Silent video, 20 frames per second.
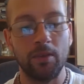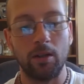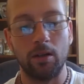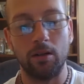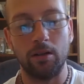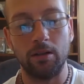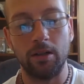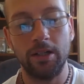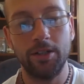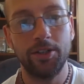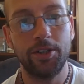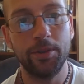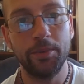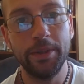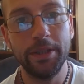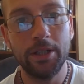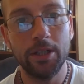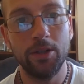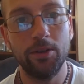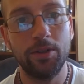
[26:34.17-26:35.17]
Alright, so
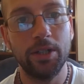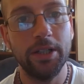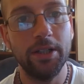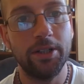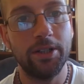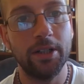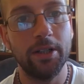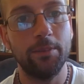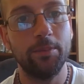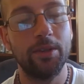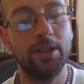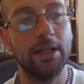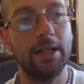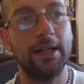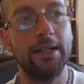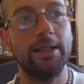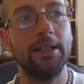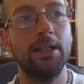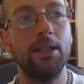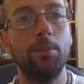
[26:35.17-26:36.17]
he goes to Egypt,
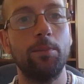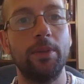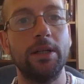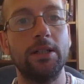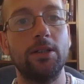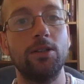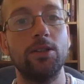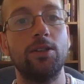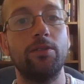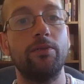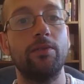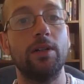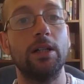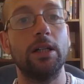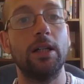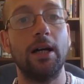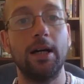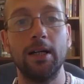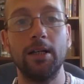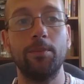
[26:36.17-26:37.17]
and he builds the
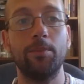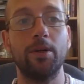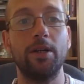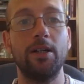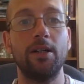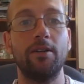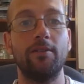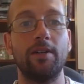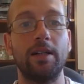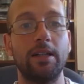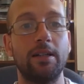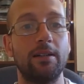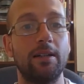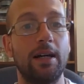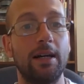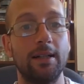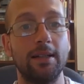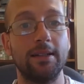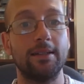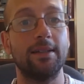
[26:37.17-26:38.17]
Library of
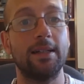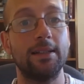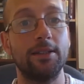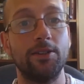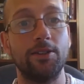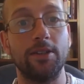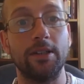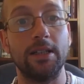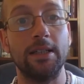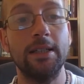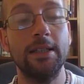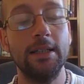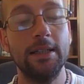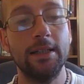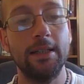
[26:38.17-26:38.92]
Alexandria.